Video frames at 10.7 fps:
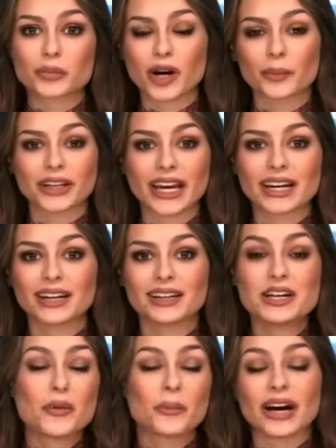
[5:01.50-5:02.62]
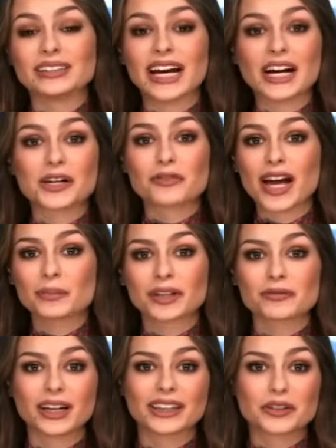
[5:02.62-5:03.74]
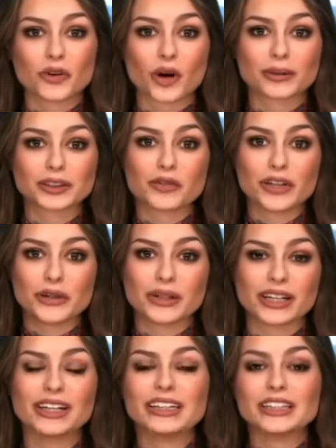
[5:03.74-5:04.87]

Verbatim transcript: propaganda. My entire family fled the former Soviet Union